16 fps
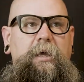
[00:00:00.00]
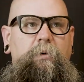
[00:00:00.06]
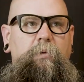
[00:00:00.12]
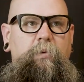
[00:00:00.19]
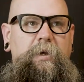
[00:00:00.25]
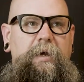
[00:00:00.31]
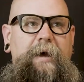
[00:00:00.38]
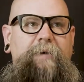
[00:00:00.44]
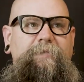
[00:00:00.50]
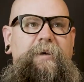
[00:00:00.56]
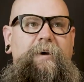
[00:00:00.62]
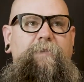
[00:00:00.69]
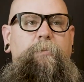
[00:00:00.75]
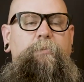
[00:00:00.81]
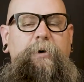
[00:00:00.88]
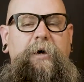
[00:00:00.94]
we have to
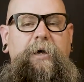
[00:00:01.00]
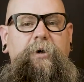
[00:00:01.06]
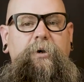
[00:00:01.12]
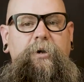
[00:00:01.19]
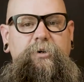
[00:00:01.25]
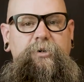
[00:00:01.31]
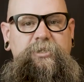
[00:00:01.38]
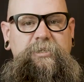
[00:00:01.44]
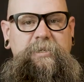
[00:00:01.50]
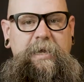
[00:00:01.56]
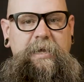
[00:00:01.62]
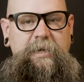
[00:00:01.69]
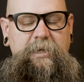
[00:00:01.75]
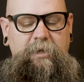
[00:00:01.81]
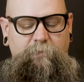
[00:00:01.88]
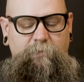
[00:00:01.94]
have a better
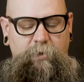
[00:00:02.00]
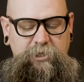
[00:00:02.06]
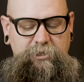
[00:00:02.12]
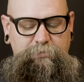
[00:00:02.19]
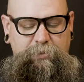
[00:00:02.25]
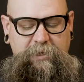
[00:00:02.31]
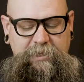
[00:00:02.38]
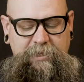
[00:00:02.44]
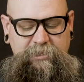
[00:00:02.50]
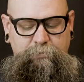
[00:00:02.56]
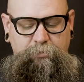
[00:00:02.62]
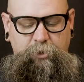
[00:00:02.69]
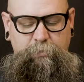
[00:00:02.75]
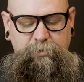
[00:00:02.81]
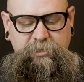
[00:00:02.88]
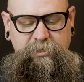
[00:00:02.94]
understanding of what his plans and
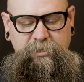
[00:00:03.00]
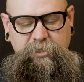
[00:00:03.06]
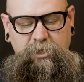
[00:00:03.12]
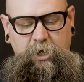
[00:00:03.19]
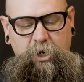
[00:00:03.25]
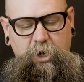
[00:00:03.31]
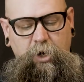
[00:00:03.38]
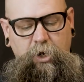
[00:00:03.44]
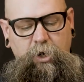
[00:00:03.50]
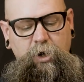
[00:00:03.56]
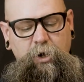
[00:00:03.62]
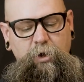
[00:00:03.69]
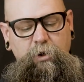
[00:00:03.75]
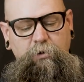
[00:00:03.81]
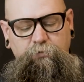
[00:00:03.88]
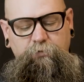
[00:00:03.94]
purposes are
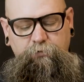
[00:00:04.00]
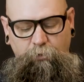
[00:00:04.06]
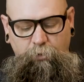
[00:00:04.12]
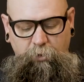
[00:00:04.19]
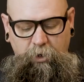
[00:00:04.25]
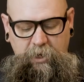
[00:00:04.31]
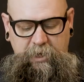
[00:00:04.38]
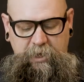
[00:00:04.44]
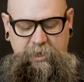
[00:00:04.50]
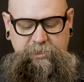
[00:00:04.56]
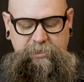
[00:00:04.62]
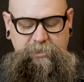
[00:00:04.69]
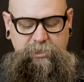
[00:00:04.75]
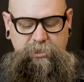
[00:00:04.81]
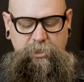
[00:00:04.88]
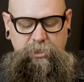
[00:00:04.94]
for
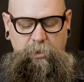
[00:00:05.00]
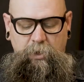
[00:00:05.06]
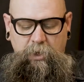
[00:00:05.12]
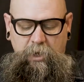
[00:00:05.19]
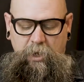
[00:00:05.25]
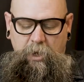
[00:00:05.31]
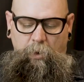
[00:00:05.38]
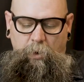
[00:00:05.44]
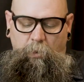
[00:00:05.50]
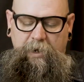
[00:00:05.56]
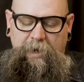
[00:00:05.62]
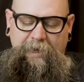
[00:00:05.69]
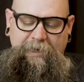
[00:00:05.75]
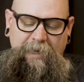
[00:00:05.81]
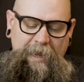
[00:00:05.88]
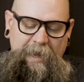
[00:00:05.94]
us. And so what
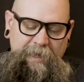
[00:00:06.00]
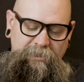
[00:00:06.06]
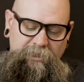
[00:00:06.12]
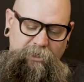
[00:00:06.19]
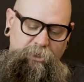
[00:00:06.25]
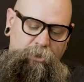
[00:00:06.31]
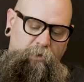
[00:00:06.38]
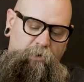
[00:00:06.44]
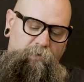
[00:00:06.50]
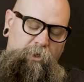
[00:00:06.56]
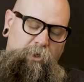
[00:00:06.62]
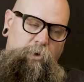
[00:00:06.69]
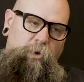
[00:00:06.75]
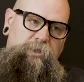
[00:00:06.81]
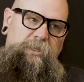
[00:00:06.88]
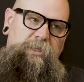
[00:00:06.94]
I'd like to do over the
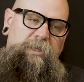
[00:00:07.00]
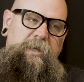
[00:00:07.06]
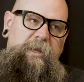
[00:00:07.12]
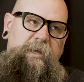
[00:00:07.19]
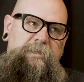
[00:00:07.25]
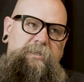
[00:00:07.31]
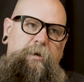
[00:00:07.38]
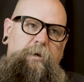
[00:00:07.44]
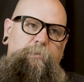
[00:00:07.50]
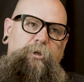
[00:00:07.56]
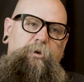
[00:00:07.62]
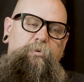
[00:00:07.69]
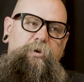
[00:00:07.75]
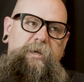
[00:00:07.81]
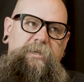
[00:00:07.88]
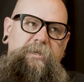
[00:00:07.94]
course of the next couple of
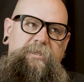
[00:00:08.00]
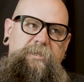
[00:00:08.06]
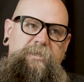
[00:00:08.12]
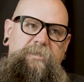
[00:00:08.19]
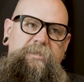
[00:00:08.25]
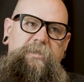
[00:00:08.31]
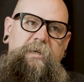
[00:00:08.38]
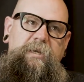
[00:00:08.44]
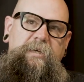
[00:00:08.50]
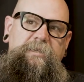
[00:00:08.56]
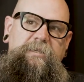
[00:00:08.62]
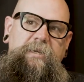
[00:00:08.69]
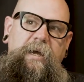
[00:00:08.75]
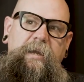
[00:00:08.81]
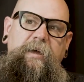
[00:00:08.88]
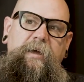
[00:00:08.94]
weeks is
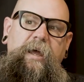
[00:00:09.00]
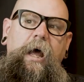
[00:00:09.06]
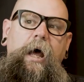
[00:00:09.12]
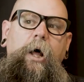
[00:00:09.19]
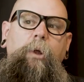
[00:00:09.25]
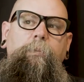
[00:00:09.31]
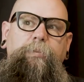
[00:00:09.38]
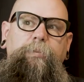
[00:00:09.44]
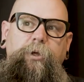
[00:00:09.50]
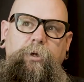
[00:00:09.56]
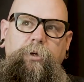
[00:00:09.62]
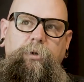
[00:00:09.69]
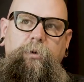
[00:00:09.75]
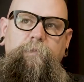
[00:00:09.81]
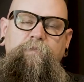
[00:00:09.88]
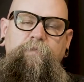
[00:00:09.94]
kind of help
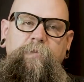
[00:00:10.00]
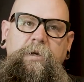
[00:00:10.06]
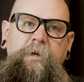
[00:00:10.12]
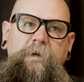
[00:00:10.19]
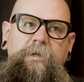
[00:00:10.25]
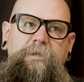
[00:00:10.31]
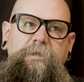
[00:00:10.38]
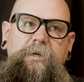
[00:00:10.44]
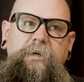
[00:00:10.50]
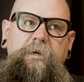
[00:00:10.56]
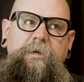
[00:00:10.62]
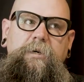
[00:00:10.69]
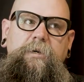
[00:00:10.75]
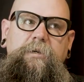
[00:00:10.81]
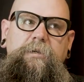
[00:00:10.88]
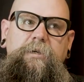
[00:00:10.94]
you
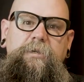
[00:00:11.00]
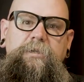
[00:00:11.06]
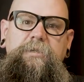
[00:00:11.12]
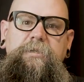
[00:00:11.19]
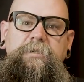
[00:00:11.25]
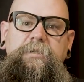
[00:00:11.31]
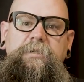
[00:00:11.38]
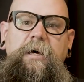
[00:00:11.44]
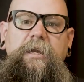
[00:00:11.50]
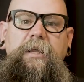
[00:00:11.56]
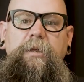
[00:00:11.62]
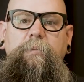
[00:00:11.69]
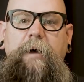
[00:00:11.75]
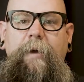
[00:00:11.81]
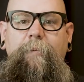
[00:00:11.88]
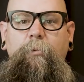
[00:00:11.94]
to study the
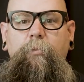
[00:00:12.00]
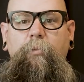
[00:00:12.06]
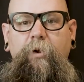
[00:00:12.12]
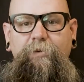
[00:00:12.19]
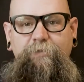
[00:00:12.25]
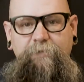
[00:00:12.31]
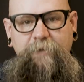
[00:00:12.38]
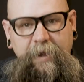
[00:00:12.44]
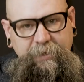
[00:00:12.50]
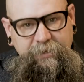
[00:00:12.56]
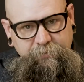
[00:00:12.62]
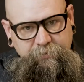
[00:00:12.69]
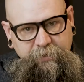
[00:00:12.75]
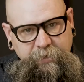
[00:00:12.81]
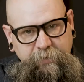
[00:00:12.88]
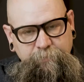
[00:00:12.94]
Bible more
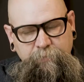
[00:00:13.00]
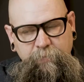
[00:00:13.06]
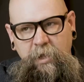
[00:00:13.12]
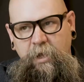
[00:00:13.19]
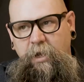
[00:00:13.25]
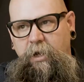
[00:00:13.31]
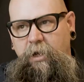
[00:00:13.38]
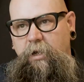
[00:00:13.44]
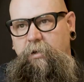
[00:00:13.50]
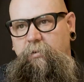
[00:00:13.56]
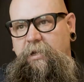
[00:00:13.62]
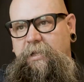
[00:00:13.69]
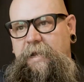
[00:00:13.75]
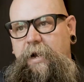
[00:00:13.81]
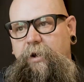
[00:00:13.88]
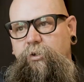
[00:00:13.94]
effectively,
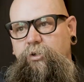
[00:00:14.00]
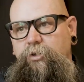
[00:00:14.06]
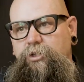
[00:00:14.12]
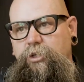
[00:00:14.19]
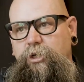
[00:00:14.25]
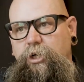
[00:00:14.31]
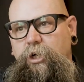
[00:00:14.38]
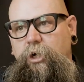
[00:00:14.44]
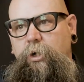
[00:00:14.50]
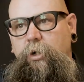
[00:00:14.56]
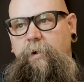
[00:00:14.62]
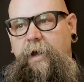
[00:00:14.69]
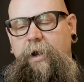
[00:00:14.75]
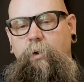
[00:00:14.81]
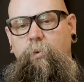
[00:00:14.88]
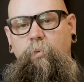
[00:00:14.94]
allow you to go
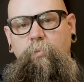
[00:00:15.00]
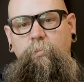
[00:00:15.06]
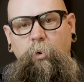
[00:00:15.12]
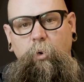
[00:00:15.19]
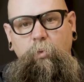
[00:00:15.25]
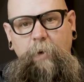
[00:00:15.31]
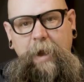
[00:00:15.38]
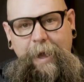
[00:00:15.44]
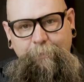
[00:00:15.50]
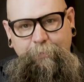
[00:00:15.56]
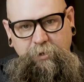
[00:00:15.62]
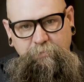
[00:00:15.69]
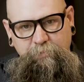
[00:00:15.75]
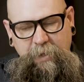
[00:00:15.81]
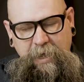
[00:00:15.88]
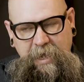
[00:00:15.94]
at a more
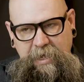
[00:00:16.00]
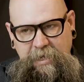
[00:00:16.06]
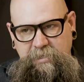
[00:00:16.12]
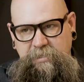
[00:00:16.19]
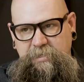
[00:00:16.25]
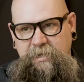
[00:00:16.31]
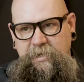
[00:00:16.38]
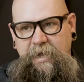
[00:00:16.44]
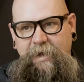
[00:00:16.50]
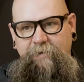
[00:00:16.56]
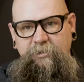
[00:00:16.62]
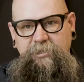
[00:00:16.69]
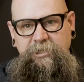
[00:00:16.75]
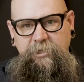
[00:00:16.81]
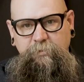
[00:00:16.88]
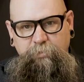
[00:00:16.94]
rapid pace and have a
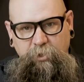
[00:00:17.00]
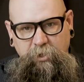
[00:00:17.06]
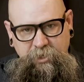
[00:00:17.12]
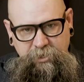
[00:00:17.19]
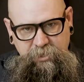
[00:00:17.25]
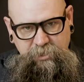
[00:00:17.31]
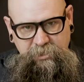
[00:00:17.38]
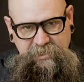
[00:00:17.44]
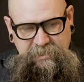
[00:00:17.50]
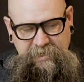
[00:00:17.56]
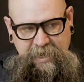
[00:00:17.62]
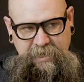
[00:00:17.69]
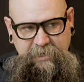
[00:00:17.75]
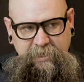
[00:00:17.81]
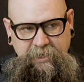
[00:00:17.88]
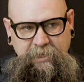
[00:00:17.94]
deeper
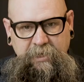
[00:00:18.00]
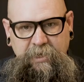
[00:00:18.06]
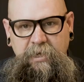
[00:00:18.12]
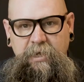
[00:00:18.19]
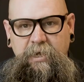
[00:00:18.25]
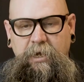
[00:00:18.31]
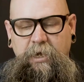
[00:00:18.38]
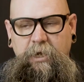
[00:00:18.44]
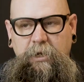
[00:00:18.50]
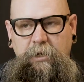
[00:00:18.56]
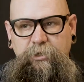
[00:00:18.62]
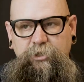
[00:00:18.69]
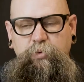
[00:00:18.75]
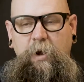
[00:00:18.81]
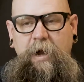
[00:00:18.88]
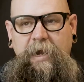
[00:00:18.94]
understanding.
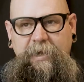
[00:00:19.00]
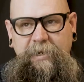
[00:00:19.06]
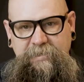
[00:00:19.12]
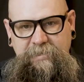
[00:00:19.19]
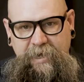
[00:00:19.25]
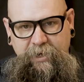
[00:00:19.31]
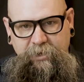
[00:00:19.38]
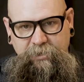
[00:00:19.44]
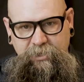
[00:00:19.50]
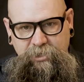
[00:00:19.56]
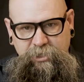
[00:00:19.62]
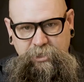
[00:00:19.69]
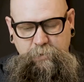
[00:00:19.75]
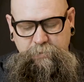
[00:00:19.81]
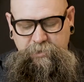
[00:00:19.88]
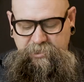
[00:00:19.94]
It's why I entitled this
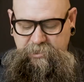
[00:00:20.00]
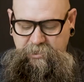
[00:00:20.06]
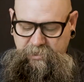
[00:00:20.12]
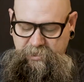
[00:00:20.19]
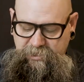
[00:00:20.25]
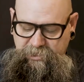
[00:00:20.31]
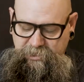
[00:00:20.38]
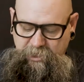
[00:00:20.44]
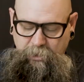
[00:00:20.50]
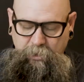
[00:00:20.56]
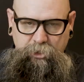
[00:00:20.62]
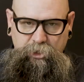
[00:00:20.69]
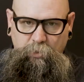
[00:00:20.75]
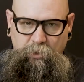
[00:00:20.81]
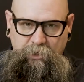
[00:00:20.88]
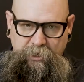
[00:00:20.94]
sermon series 0
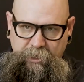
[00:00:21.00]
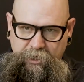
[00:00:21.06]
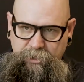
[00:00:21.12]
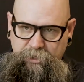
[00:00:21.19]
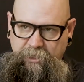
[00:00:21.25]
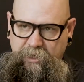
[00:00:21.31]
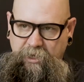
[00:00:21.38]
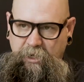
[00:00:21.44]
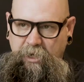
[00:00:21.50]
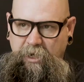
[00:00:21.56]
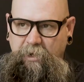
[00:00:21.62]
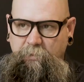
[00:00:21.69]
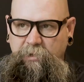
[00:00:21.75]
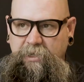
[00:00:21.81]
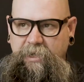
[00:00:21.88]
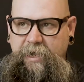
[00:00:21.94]
to 100. I
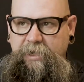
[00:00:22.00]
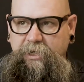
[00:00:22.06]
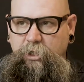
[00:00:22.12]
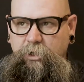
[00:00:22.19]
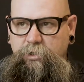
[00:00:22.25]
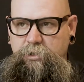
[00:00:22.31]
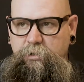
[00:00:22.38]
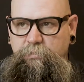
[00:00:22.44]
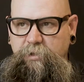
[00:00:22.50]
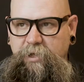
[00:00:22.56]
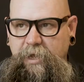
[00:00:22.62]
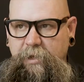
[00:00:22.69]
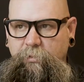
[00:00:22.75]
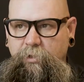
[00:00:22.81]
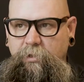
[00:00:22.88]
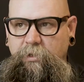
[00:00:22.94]
would like you to be
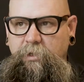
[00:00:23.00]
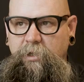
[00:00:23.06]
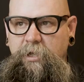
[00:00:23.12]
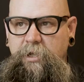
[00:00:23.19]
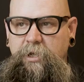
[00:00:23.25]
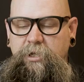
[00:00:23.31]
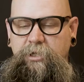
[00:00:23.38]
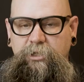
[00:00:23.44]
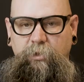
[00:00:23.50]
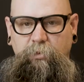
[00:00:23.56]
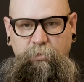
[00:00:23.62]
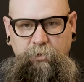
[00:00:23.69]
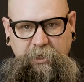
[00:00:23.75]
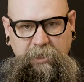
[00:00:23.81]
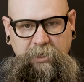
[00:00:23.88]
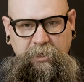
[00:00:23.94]
able to
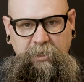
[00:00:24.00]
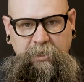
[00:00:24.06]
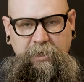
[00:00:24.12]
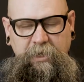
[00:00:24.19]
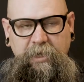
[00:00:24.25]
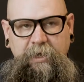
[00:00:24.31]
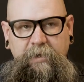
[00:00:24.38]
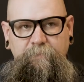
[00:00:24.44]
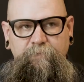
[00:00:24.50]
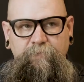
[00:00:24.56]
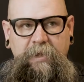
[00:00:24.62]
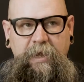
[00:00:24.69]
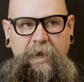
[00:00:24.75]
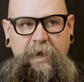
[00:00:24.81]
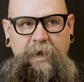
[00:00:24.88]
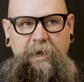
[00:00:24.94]
really,
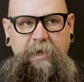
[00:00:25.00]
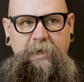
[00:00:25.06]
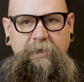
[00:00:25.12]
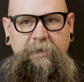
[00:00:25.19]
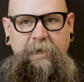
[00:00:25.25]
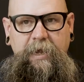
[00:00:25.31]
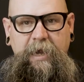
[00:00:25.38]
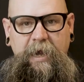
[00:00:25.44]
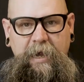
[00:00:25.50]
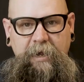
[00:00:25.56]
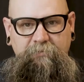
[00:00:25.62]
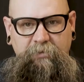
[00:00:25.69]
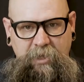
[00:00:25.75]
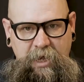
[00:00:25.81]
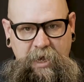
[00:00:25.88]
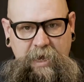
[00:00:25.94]
at a high
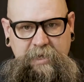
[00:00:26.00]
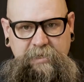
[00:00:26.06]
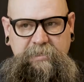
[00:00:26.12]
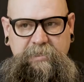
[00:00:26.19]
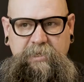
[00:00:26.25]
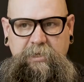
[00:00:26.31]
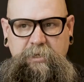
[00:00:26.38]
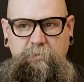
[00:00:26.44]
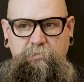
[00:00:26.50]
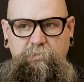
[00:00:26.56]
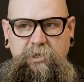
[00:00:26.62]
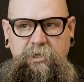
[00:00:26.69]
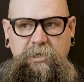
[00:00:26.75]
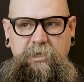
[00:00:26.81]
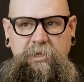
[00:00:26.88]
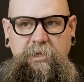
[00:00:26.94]
velocity,
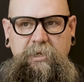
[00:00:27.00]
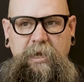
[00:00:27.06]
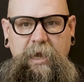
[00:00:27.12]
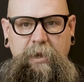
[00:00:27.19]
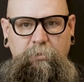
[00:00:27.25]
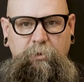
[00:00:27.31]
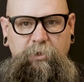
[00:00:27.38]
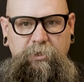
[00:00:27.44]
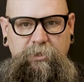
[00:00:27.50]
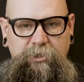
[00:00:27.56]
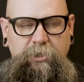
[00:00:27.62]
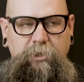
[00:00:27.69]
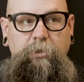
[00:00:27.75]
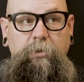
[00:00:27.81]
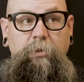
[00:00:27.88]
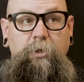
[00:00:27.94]
be able
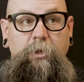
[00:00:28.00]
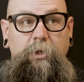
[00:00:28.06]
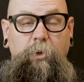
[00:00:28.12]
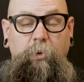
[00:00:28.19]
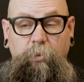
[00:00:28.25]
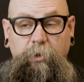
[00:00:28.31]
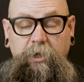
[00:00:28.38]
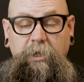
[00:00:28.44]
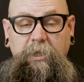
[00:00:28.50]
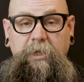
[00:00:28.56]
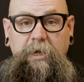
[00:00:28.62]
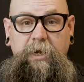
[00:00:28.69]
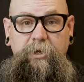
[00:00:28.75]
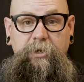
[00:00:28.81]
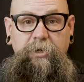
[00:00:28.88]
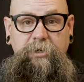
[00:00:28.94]
to really
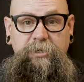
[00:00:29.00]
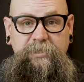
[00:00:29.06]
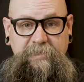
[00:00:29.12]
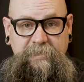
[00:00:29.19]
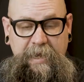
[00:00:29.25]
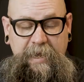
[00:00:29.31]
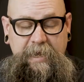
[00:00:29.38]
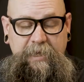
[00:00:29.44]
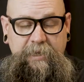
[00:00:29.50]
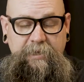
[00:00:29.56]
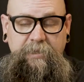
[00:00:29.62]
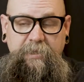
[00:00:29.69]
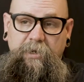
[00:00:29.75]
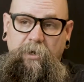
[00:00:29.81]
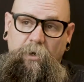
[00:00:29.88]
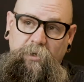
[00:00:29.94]
understand. And
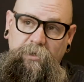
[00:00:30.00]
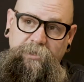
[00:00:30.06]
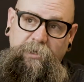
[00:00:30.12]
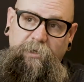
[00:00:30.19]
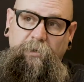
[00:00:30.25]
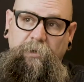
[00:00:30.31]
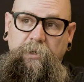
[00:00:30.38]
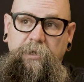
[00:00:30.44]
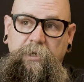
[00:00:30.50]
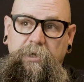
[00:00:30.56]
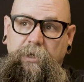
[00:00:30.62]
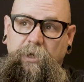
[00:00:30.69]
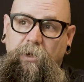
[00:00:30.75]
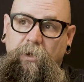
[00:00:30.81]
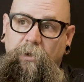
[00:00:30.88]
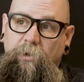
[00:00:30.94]
then also,
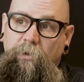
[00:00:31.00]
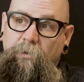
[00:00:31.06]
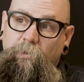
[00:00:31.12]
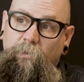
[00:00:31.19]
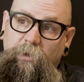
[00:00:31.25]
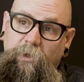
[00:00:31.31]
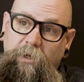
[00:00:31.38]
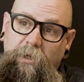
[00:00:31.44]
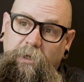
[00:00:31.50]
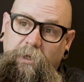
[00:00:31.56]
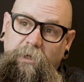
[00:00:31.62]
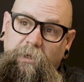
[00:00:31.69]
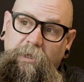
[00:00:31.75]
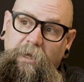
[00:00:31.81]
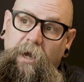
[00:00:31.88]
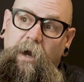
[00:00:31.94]
you know,
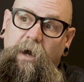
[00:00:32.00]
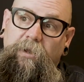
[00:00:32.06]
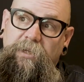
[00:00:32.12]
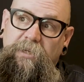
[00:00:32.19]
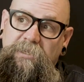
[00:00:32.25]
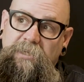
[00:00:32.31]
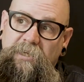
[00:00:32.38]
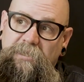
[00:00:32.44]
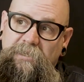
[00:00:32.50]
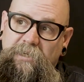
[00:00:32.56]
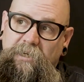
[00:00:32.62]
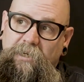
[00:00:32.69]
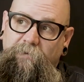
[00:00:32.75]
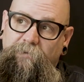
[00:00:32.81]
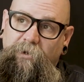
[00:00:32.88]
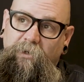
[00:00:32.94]
the
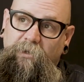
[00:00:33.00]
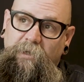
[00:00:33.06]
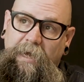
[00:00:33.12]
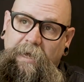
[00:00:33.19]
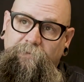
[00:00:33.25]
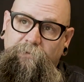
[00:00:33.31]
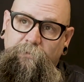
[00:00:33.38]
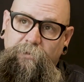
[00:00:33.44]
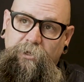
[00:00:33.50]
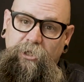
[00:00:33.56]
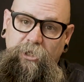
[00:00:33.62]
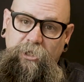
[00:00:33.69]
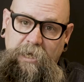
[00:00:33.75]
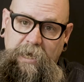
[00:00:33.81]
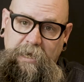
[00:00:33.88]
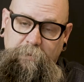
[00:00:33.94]
authenticity of your life will be
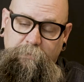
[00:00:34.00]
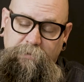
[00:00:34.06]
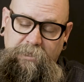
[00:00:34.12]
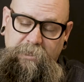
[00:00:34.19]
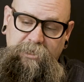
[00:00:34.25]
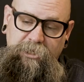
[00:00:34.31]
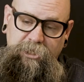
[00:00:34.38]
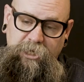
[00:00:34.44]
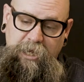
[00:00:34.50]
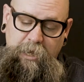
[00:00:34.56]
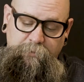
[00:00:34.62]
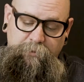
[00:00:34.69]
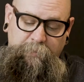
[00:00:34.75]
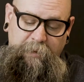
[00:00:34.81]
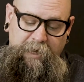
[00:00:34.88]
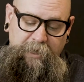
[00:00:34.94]

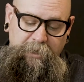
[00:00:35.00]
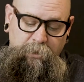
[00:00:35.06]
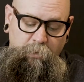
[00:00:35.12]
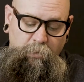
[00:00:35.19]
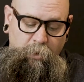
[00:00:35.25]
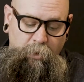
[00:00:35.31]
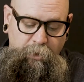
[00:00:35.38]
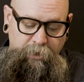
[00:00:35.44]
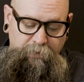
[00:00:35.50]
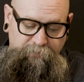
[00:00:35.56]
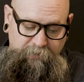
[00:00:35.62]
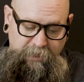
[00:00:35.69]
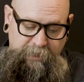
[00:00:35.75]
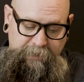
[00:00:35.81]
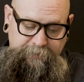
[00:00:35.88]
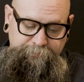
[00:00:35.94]
shaped by the Word of
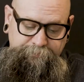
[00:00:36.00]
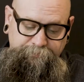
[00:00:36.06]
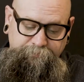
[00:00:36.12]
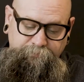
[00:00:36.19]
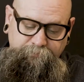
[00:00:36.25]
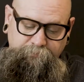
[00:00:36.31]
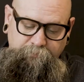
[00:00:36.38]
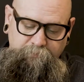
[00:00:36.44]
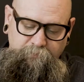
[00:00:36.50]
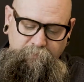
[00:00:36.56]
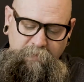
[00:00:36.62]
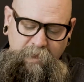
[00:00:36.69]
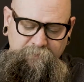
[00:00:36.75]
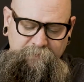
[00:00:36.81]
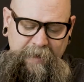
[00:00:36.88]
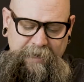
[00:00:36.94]
God.
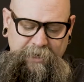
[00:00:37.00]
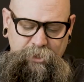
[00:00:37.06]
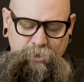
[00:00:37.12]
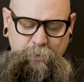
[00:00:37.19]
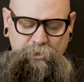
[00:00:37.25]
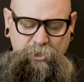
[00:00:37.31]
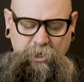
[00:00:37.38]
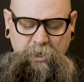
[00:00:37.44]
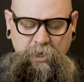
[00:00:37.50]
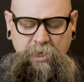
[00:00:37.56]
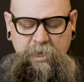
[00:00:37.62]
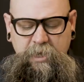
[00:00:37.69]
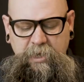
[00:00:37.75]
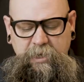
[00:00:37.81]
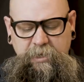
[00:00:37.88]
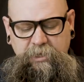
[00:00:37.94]
In fact, Scripture
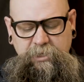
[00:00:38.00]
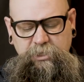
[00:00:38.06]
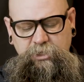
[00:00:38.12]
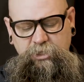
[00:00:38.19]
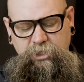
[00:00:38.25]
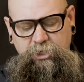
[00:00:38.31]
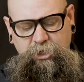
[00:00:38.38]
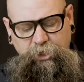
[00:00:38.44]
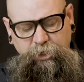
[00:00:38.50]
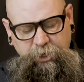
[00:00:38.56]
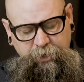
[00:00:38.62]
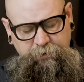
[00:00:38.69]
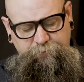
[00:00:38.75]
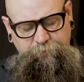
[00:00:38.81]
is good